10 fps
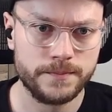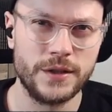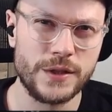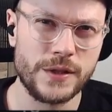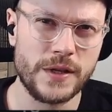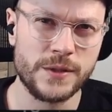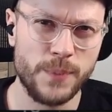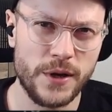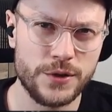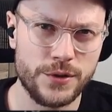This is
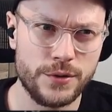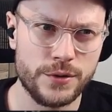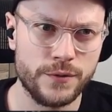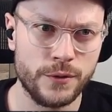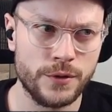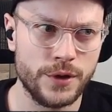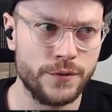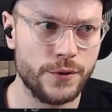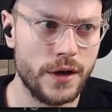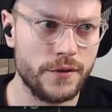especially useful
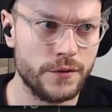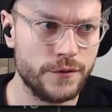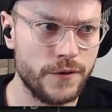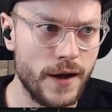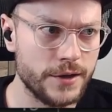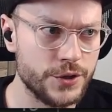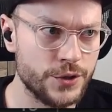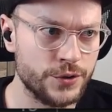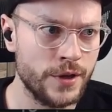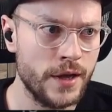if you have a
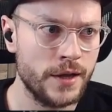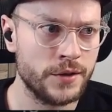function